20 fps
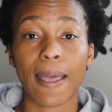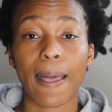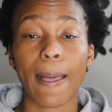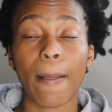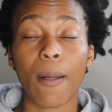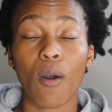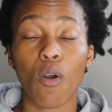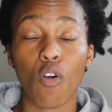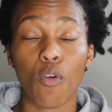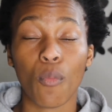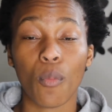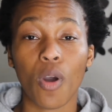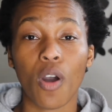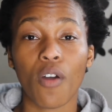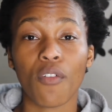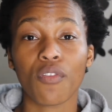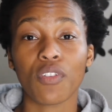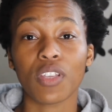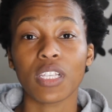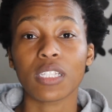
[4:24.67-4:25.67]
a home
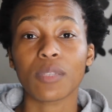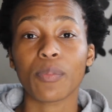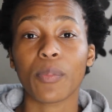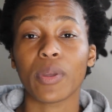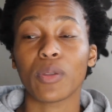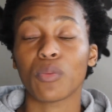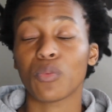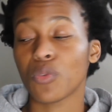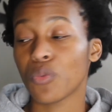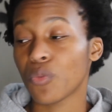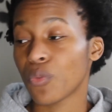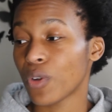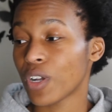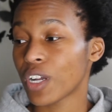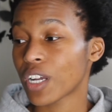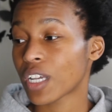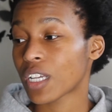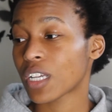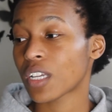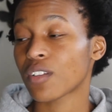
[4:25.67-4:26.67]
office, but we
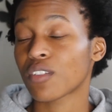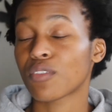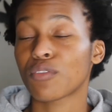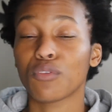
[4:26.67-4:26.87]
work,